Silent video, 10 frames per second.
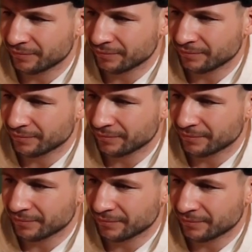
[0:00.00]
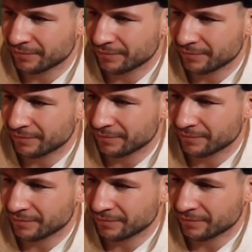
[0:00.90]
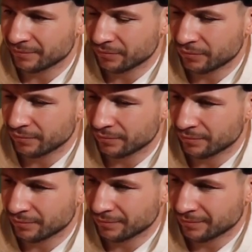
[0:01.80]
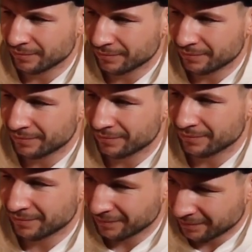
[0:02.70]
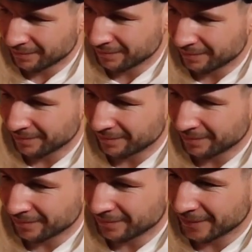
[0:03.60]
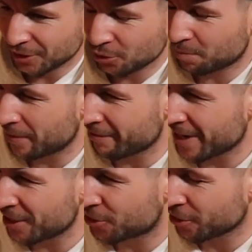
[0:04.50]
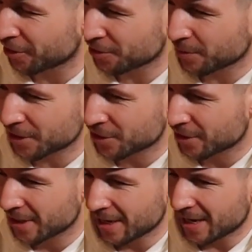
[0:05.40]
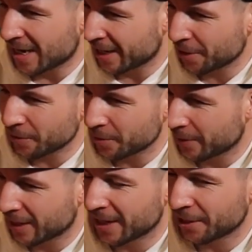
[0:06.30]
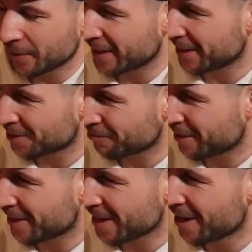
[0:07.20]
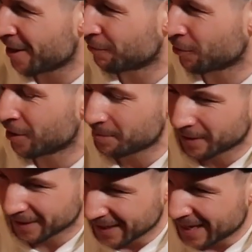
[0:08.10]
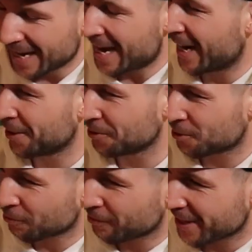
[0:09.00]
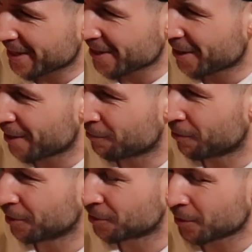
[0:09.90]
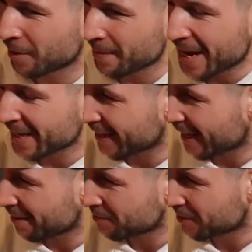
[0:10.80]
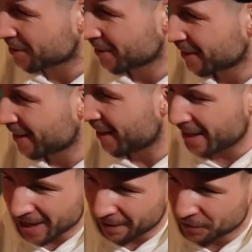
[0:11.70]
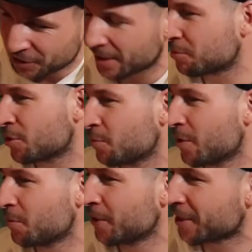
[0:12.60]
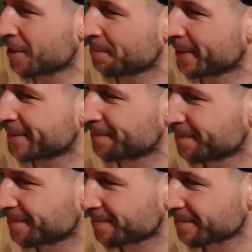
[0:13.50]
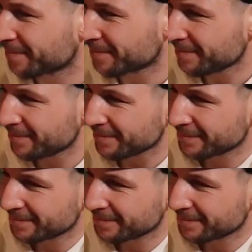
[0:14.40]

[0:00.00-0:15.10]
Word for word: Message to the fans watching, and uh, message to George himself. Just be ready, George, which I know he will. I know he likes to read The Art of War, but I also read The Art of War, so the mind games, the art of deception won't work on me. Yo, he